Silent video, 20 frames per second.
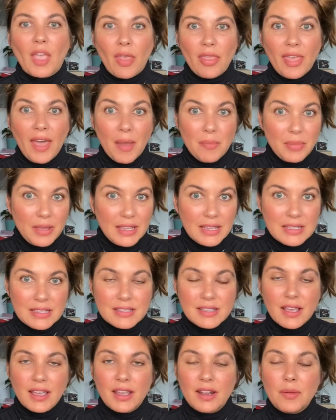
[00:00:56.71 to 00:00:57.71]
That being
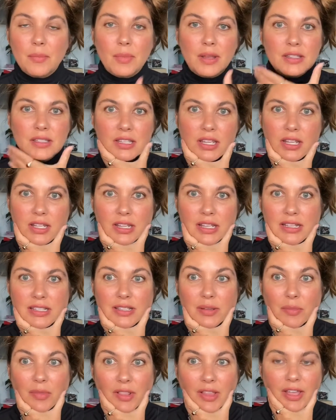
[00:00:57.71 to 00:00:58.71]
said, my skin needs
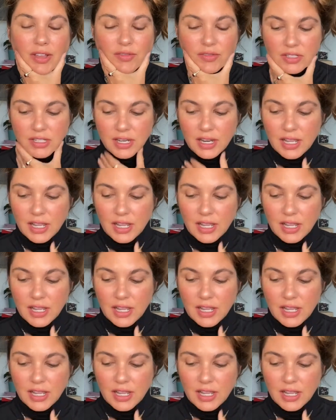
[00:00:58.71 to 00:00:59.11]
some life today.